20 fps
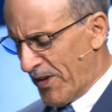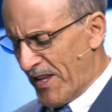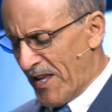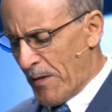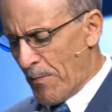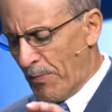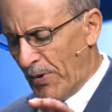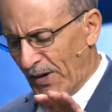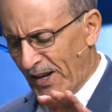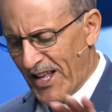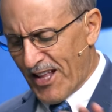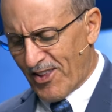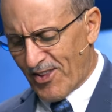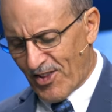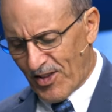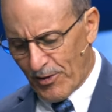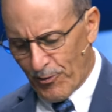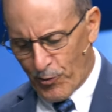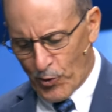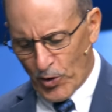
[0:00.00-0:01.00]
he
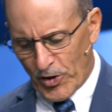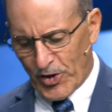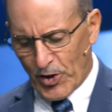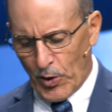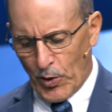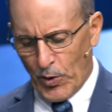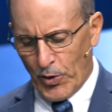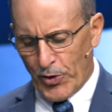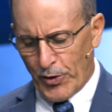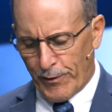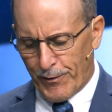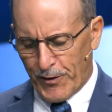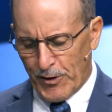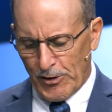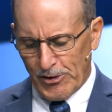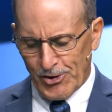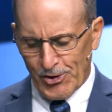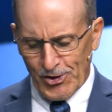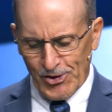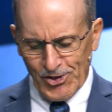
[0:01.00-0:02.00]
blessed and foretold their
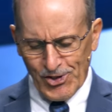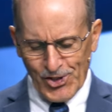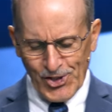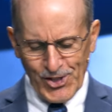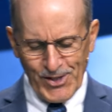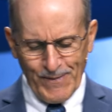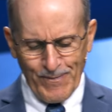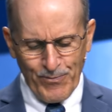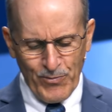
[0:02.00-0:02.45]
futures.